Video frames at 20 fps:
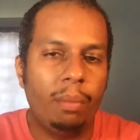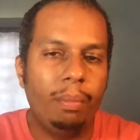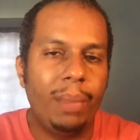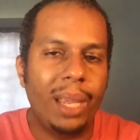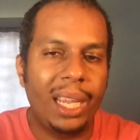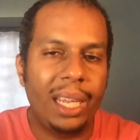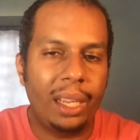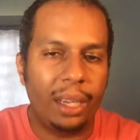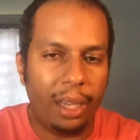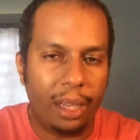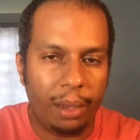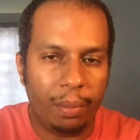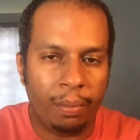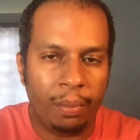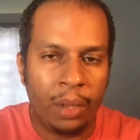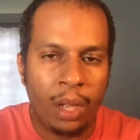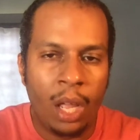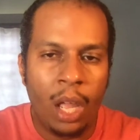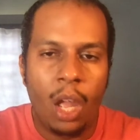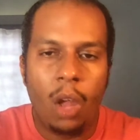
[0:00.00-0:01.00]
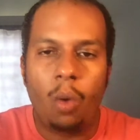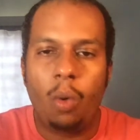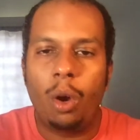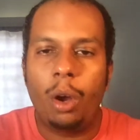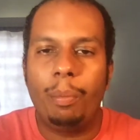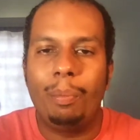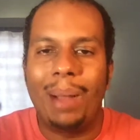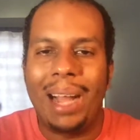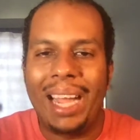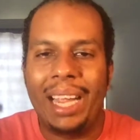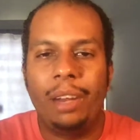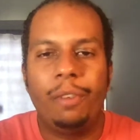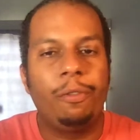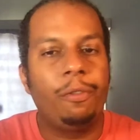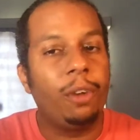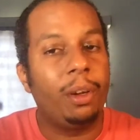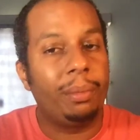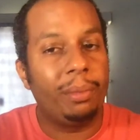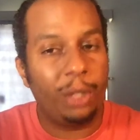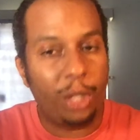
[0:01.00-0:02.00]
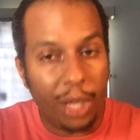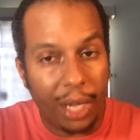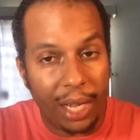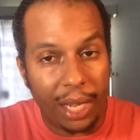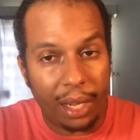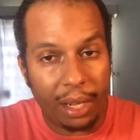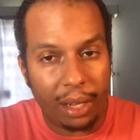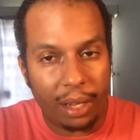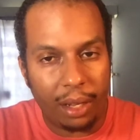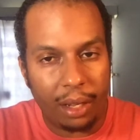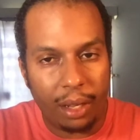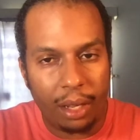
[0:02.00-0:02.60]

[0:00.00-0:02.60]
begging him were buying from Jake.